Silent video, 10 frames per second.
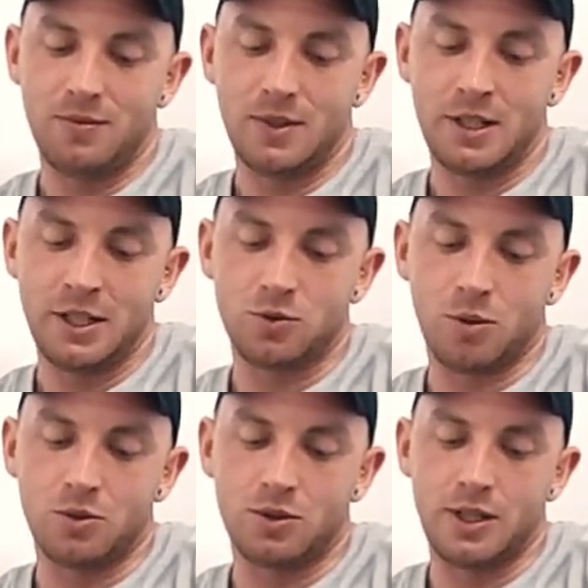Next
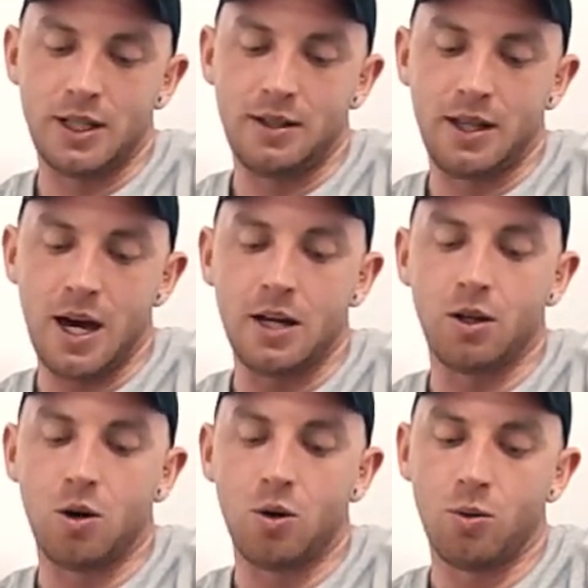one was the
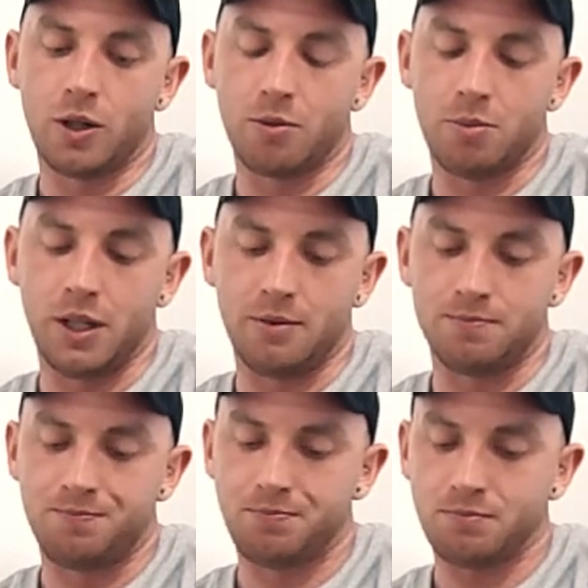end goal with competing.
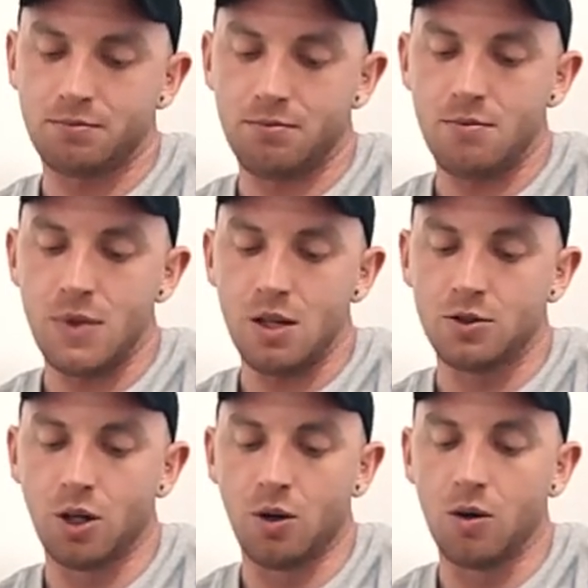
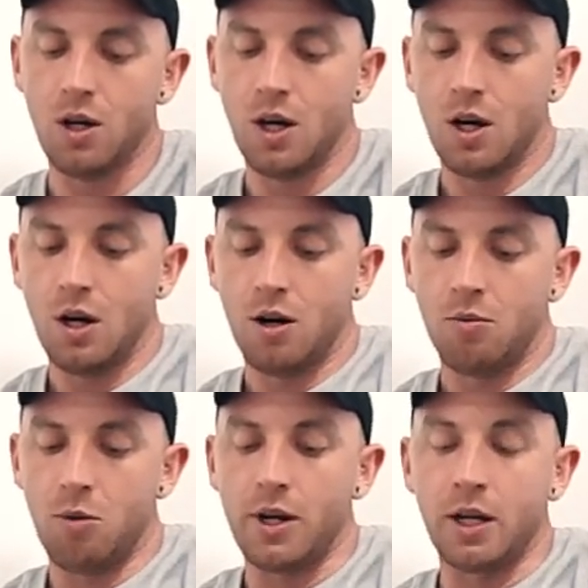So
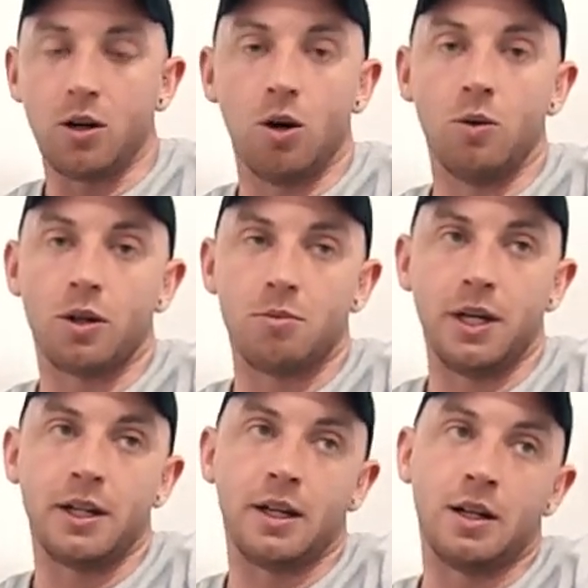my end goal with
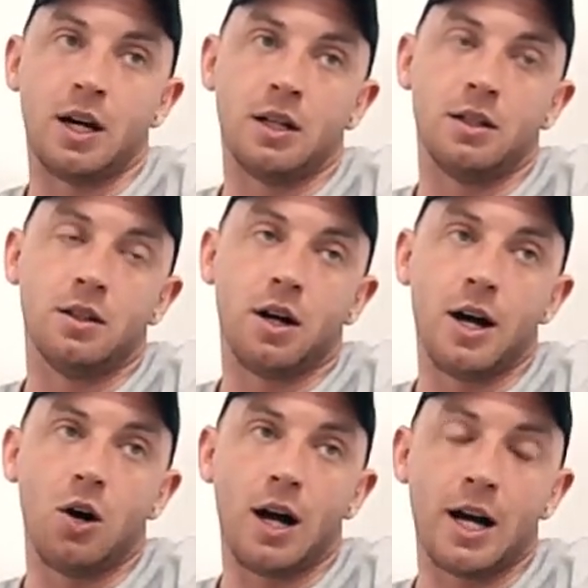competing, and I
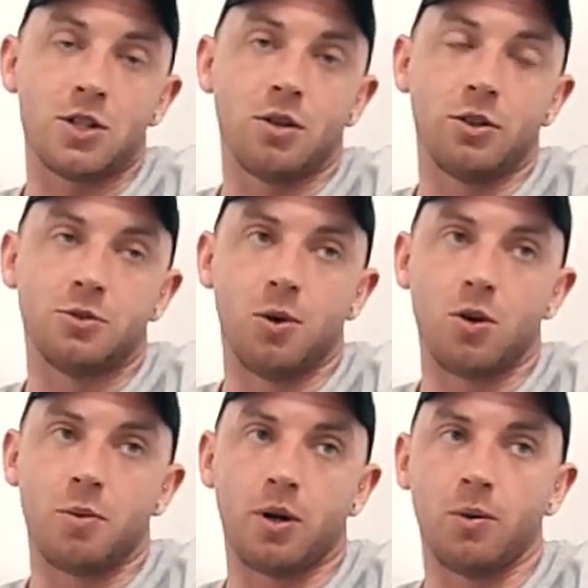actually only
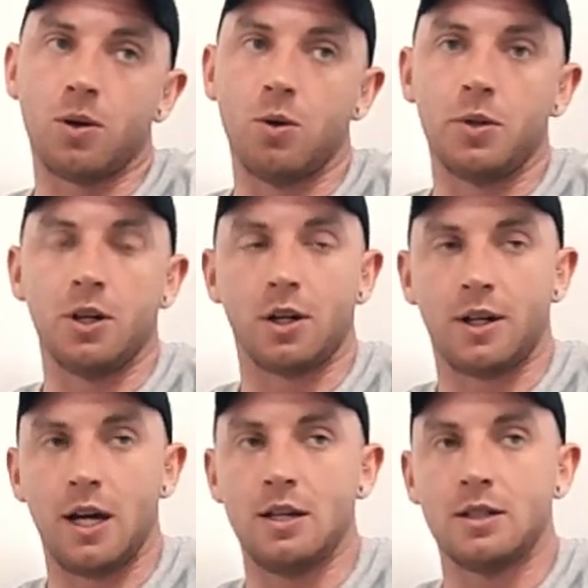spoke about it with Cooper the other
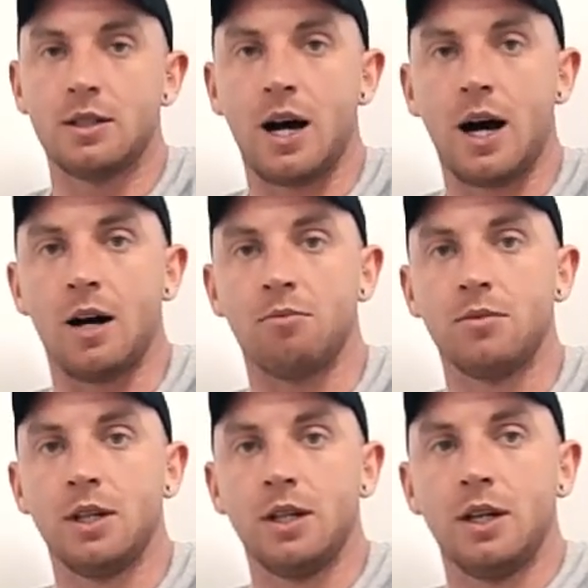day,
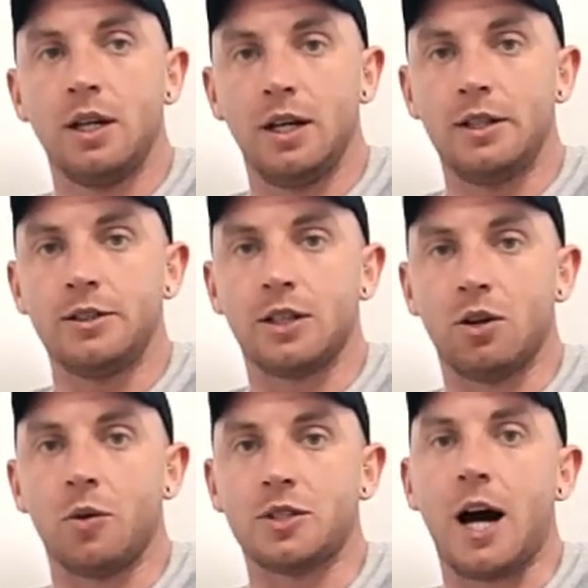is and
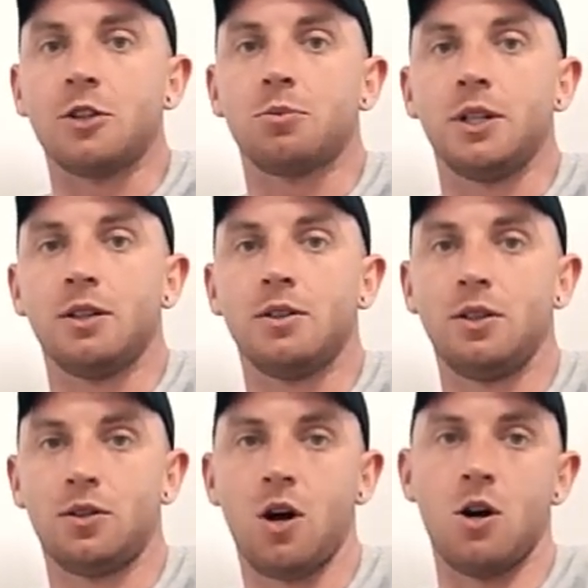always has been
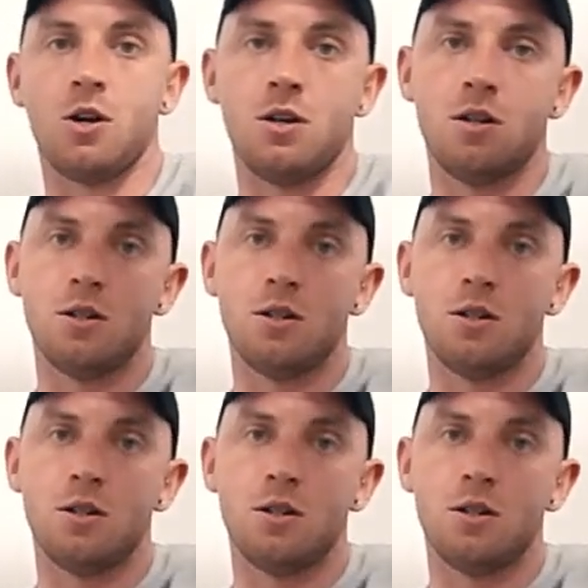to turn